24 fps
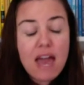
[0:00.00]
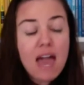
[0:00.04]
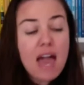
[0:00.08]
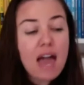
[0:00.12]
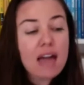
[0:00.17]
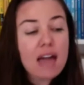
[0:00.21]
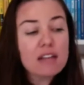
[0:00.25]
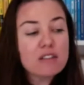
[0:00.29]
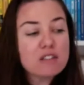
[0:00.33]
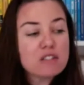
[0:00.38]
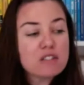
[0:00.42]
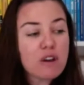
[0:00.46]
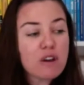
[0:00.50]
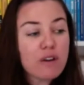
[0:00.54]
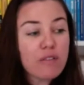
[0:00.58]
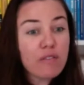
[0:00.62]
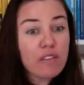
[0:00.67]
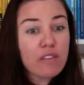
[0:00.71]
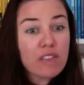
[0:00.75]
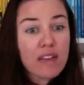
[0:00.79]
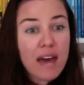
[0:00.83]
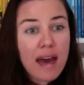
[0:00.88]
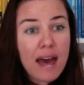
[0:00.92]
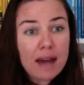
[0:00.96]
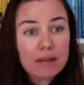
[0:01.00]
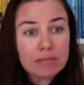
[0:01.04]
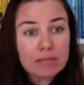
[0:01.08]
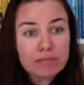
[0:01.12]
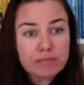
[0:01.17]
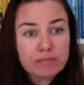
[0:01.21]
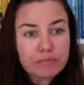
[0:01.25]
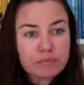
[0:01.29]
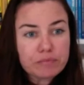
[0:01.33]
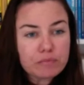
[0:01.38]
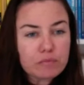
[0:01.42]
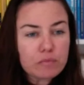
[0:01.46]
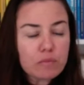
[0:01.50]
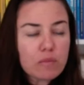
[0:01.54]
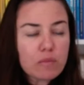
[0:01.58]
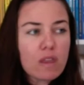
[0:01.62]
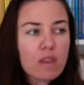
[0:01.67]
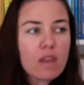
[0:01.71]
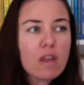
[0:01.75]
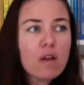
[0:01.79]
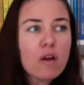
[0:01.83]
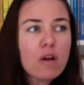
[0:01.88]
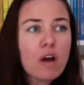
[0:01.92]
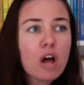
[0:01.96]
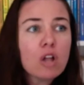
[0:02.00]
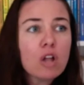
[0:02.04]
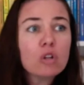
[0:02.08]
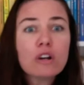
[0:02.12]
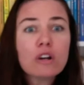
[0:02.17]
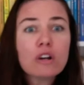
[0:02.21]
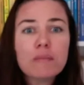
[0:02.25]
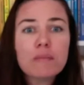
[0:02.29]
And so for that, a lot